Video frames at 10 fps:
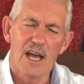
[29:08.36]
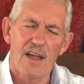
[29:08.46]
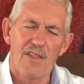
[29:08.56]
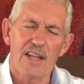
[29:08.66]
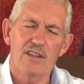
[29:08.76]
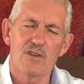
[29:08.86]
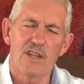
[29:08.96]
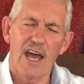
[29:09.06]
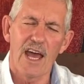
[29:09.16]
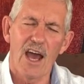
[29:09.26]
and that
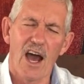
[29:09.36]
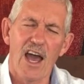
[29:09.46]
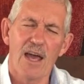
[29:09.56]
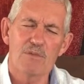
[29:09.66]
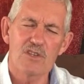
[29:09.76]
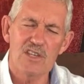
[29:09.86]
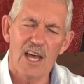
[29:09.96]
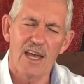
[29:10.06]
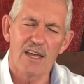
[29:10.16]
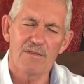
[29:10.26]
today I am
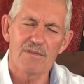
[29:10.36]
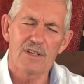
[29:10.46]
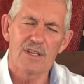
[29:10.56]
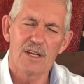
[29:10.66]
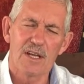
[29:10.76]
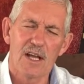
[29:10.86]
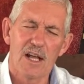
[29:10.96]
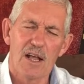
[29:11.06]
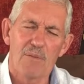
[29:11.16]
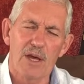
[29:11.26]
saved.
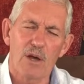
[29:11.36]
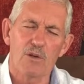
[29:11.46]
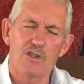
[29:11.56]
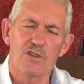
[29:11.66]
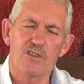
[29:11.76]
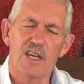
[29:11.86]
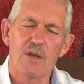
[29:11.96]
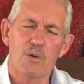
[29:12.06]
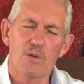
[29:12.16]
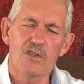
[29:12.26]
Because you
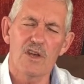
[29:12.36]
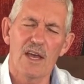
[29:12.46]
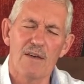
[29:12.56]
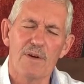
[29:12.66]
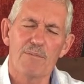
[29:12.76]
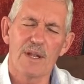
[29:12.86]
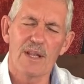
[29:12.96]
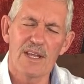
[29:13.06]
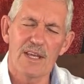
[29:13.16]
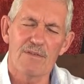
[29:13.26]
said, Whosoever
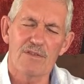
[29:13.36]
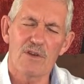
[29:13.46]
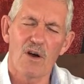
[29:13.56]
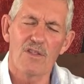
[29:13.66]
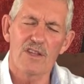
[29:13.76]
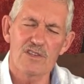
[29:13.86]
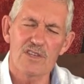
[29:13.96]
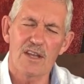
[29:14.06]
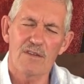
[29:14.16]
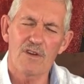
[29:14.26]
believes on the
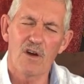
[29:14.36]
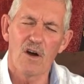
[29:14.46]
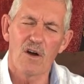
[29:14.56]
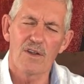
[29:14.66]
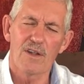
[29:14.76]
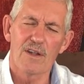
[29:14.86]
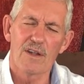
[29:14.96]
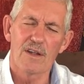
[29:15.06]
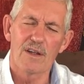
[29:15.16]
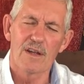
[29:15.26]
Son of God
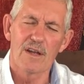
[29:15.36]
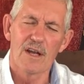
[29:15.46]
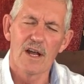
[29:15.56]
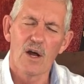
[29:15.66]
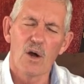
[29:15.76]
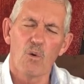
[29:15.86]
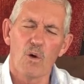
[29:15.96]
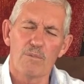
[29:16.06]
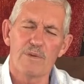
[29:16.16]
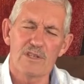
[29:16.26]

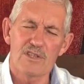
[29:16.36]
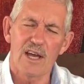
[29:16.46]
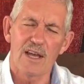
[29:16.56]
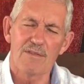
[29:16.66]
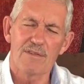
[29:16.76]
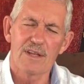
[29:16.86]
will be saved.